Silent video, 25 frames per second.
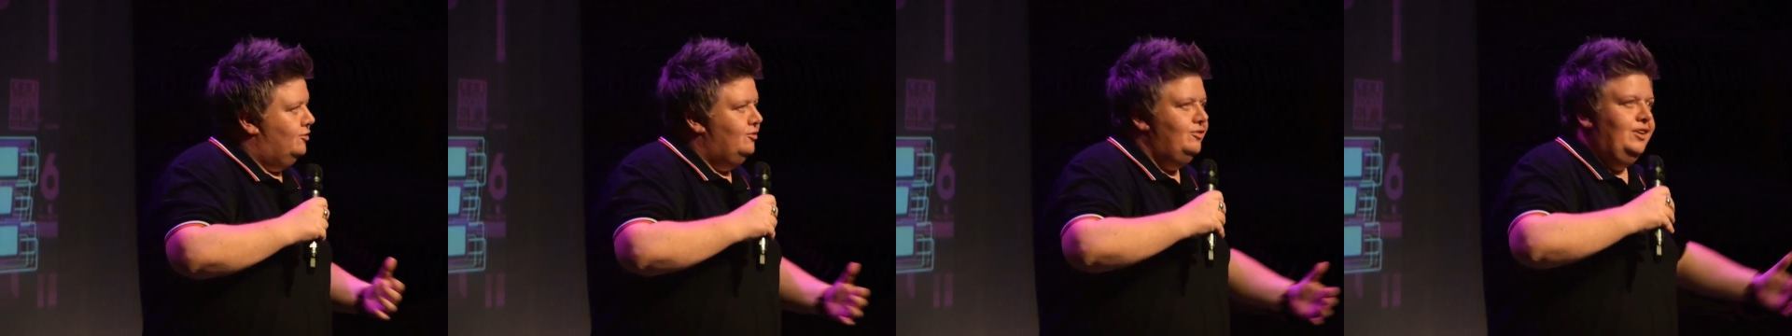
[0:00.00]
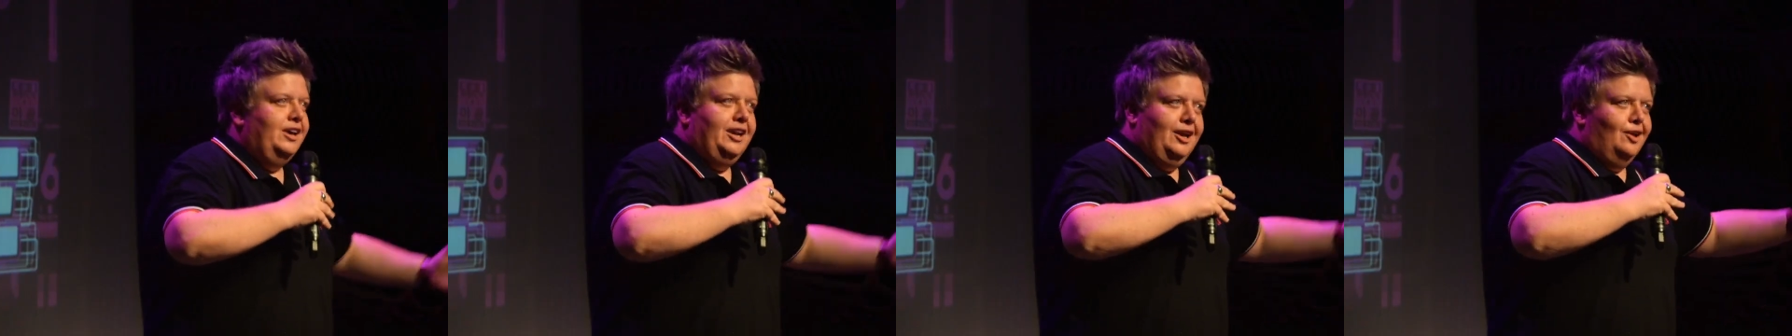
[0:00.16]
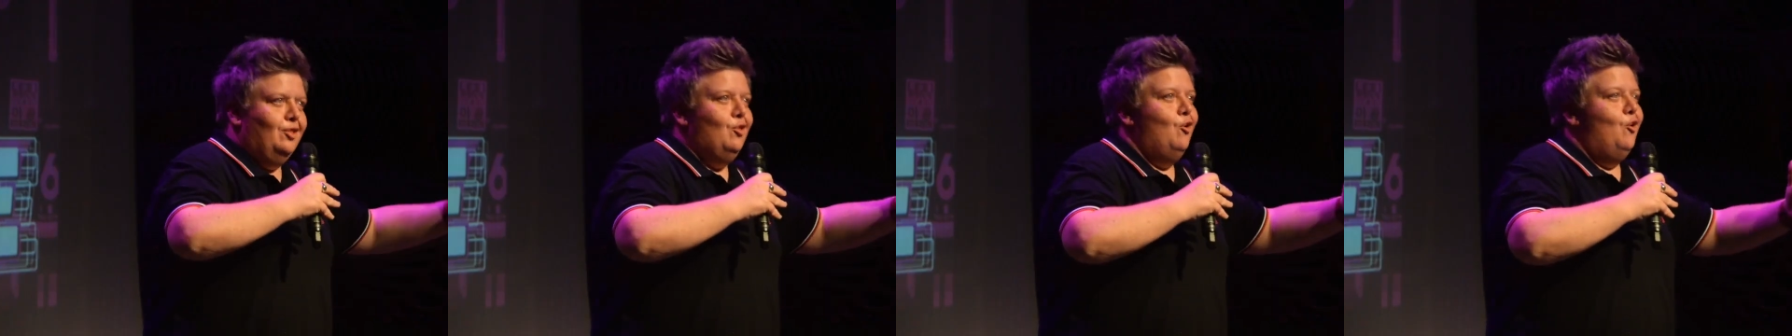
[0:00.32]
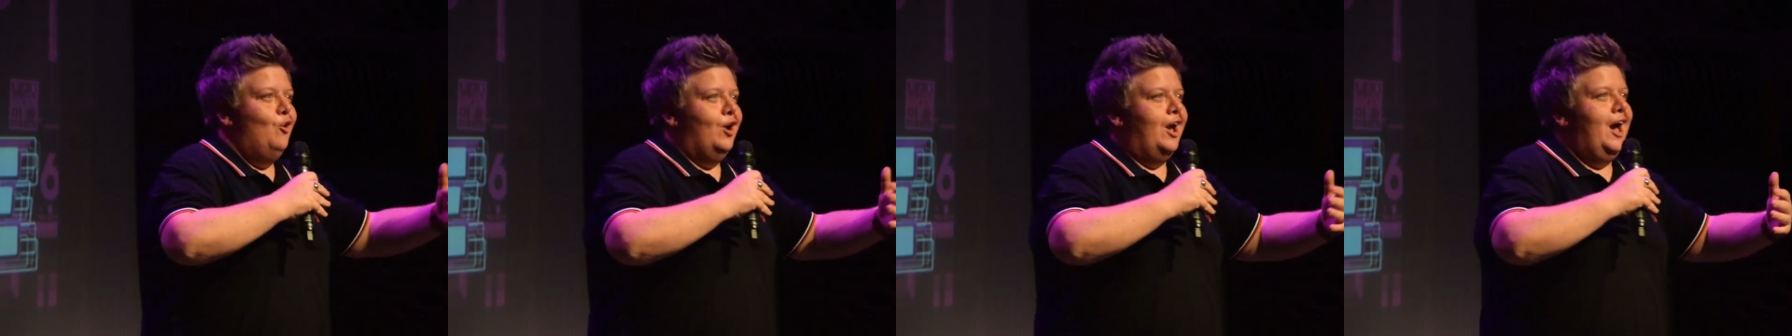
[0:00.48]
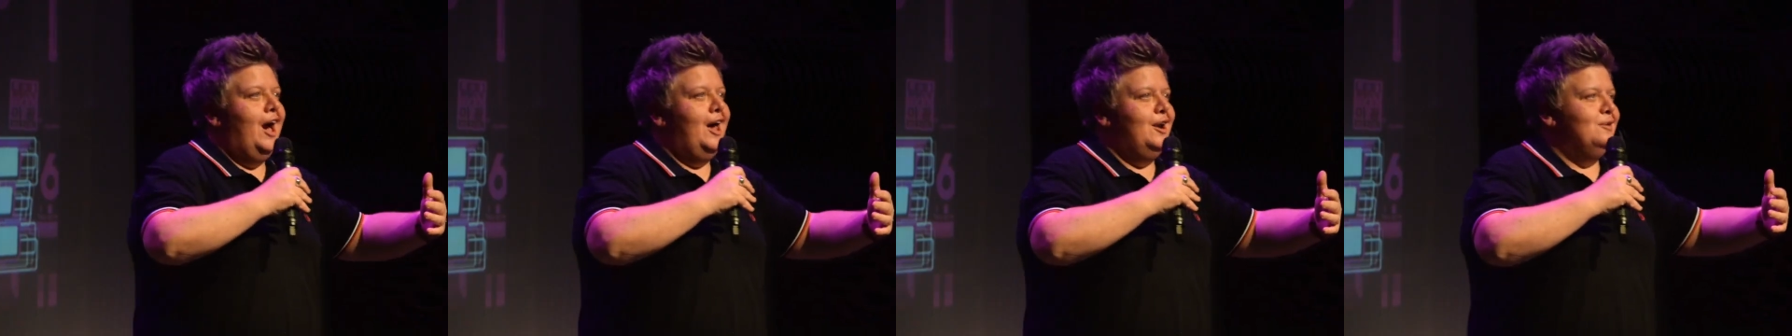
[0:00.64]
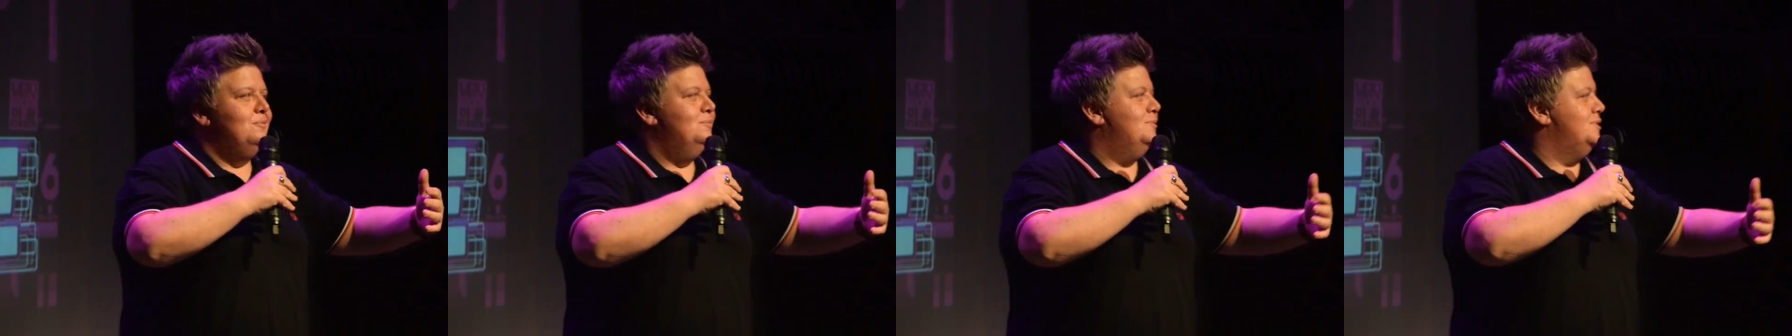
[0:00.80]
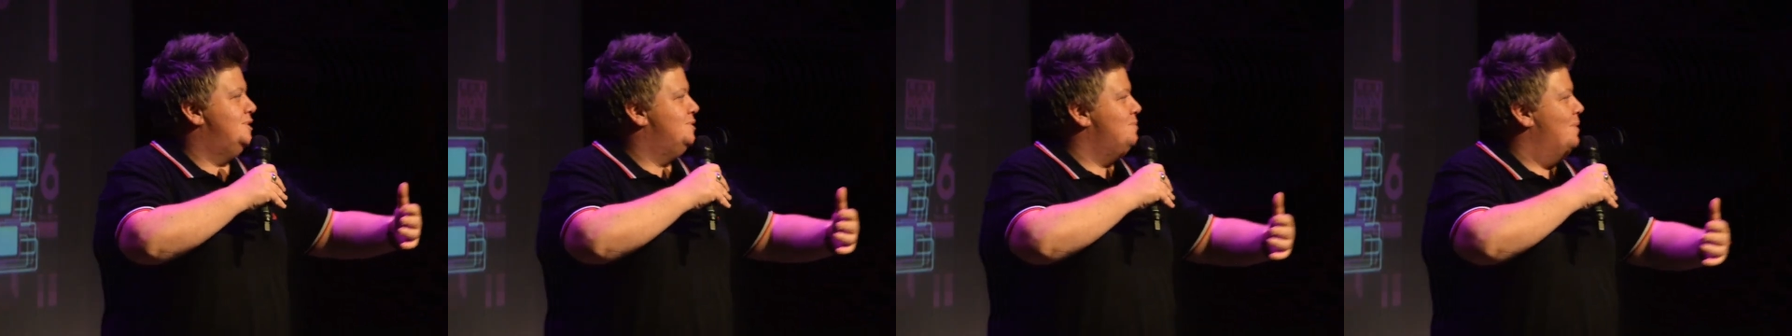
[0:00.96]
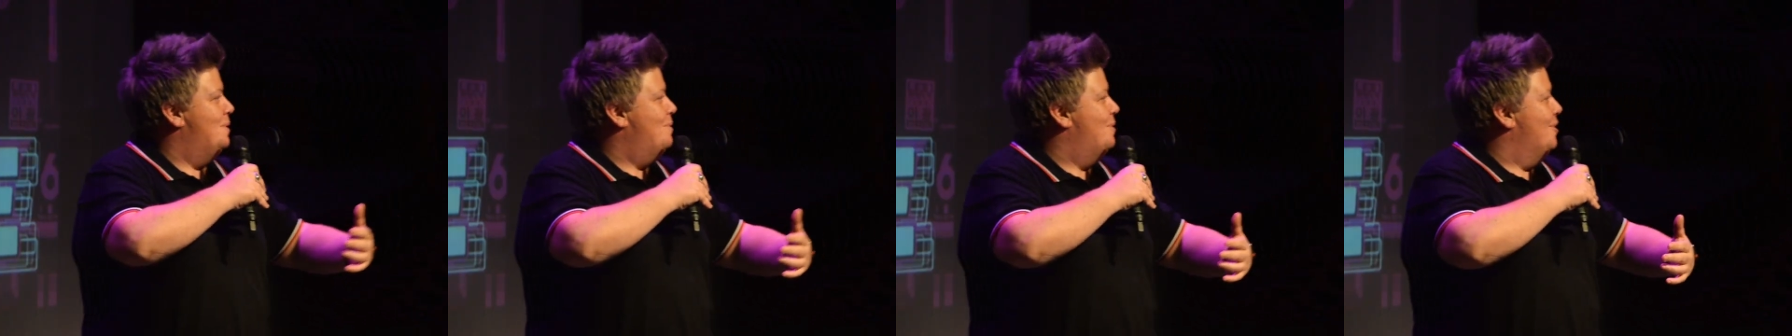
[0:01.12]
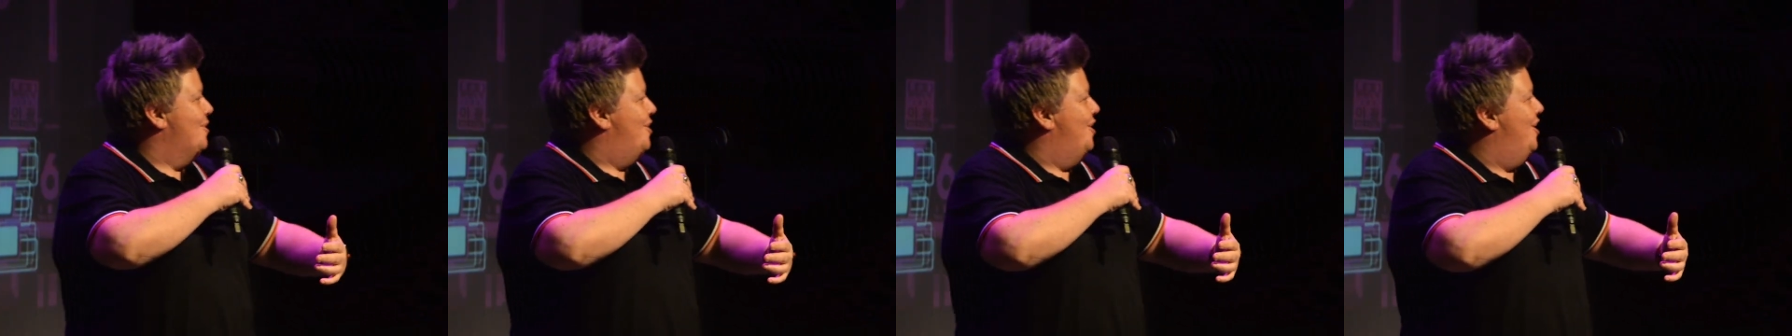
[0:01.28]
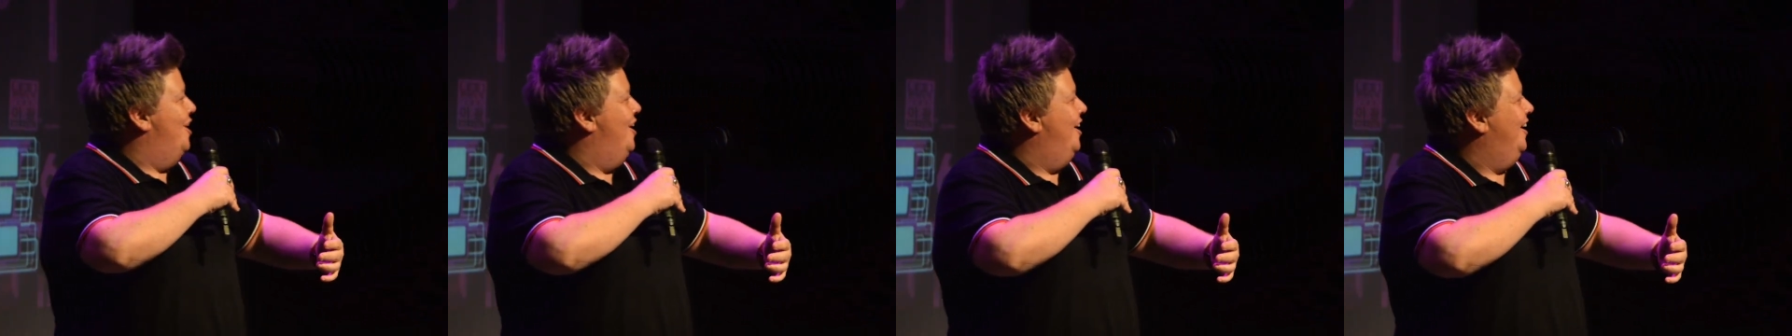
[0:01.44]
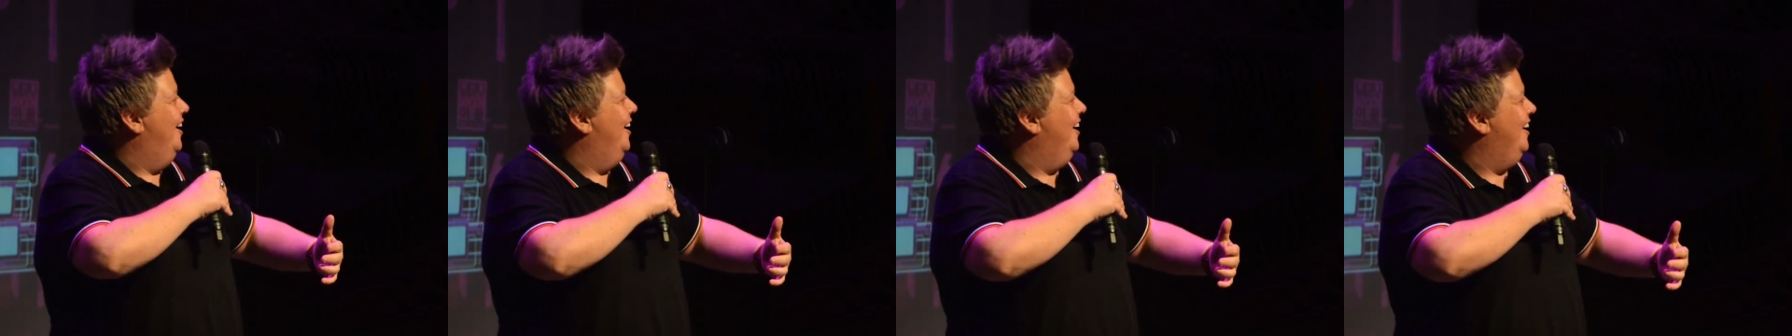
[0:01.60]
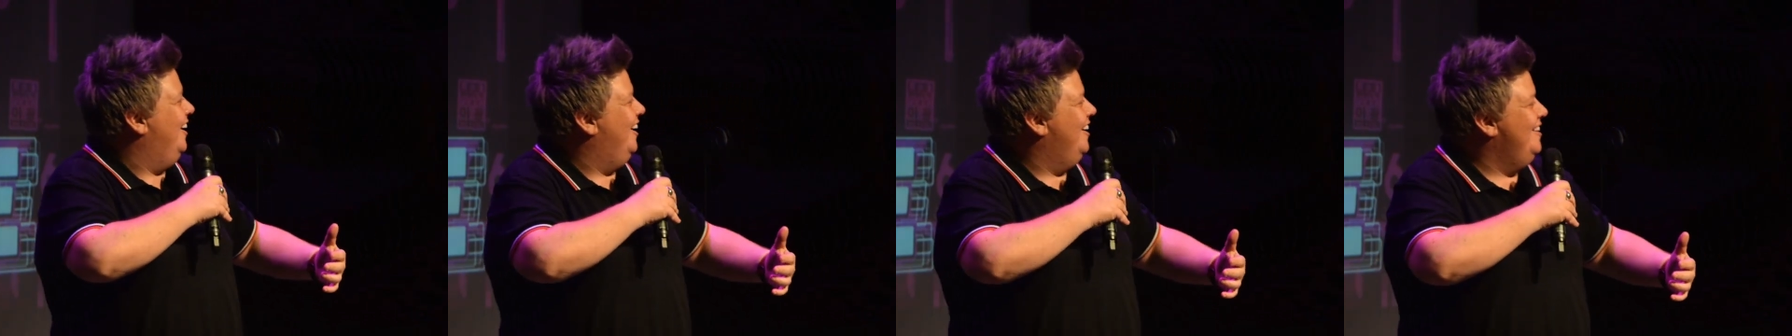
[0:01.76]
Very long arms, my
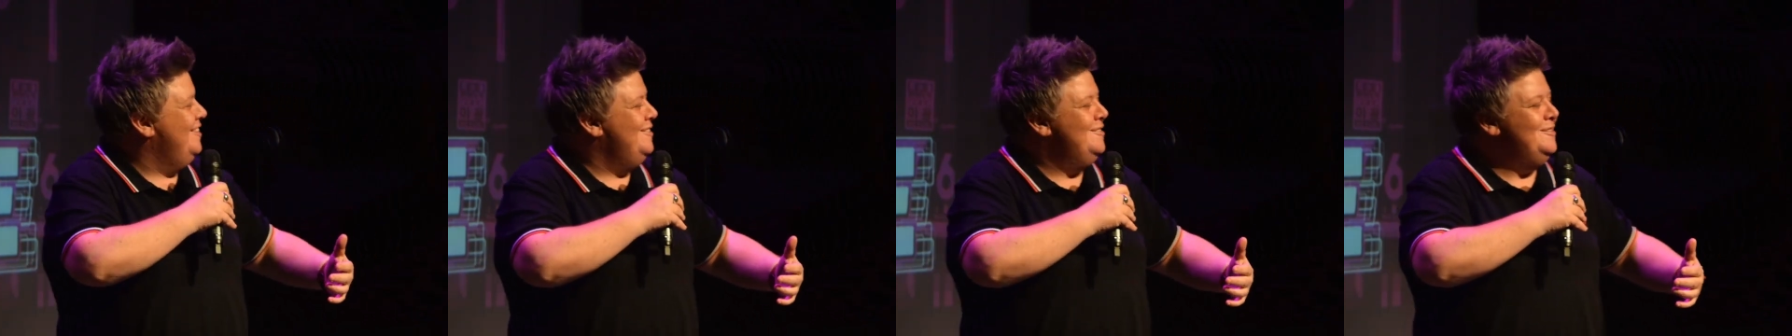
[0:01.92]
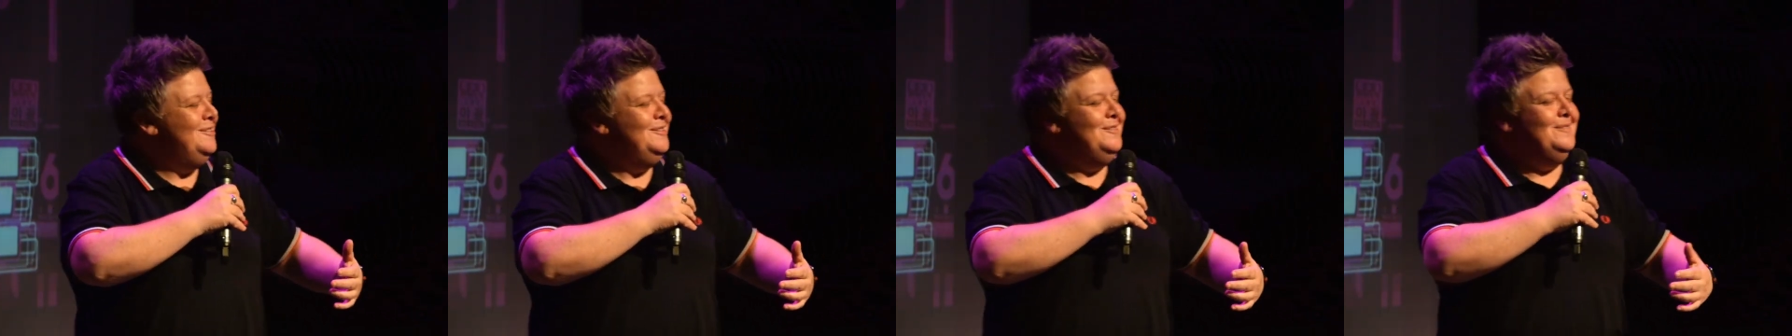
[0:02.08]
mum.